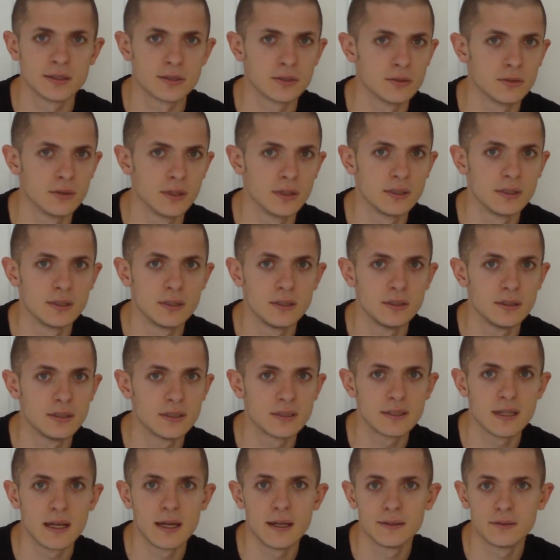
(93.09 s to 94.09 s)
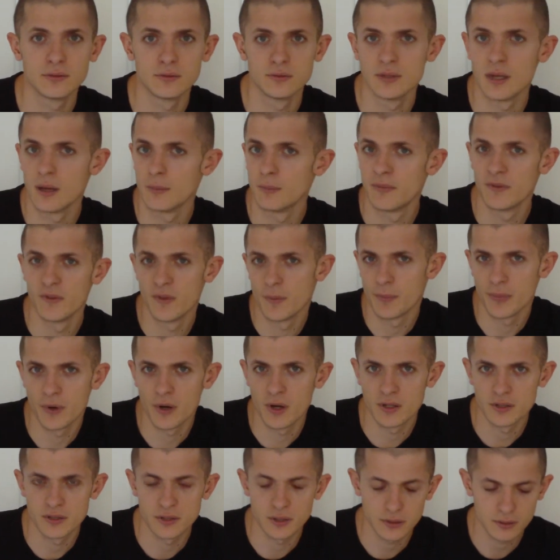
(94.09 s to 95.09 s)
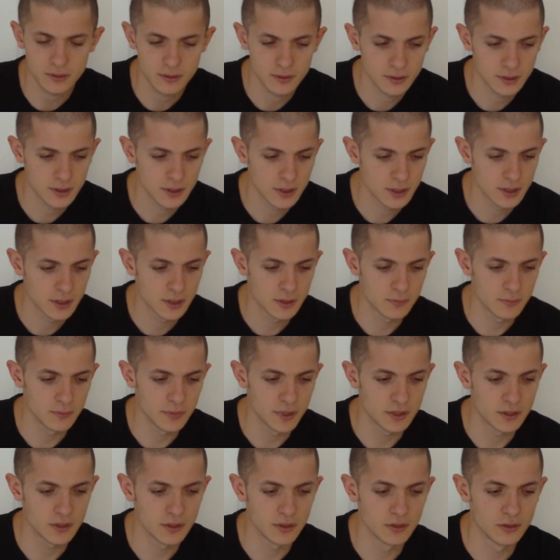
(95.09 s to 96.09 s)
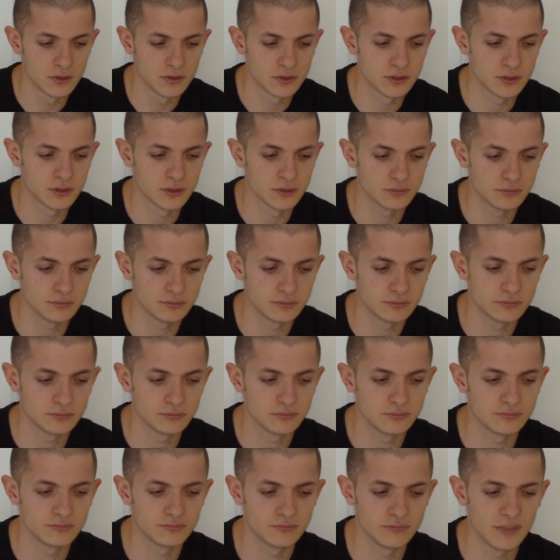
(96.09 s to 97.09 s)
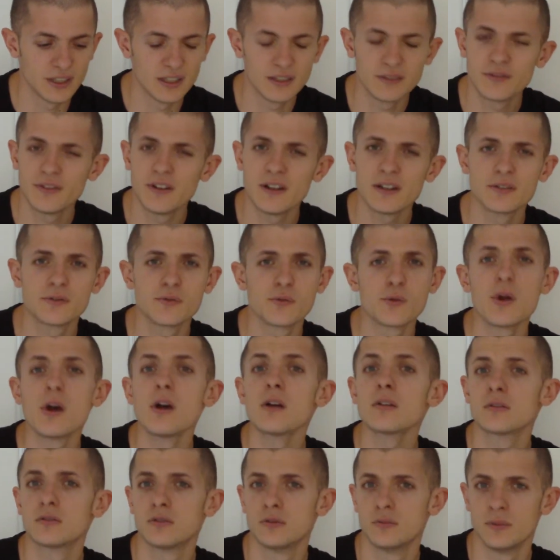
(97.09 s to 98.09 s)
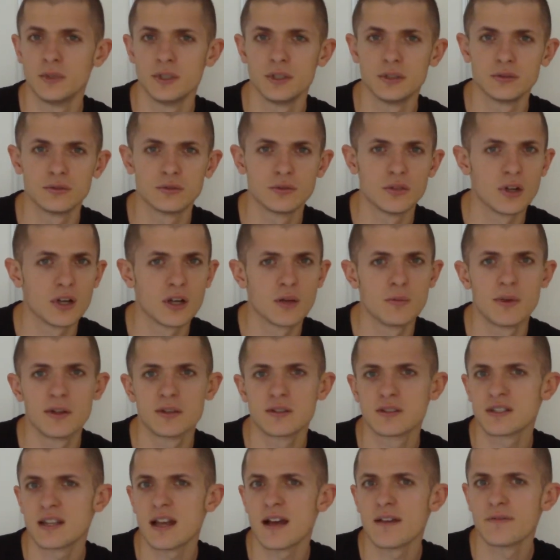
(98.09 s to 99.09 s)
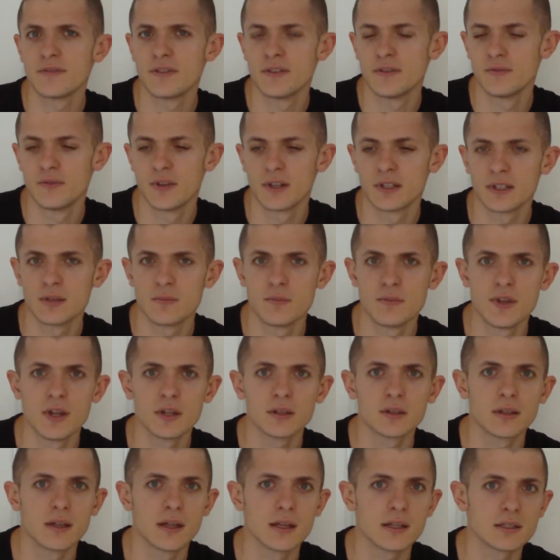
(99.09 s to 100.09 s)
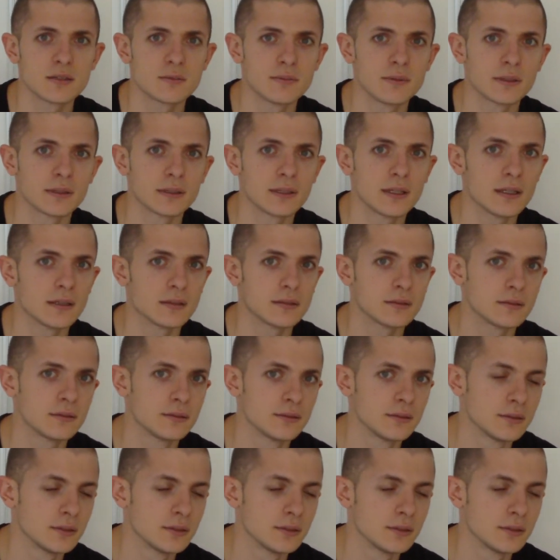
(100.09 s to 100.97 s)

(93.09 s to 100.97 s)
So I decided to dump the project because it felt wrong to me to talk about something that I'm not expert at.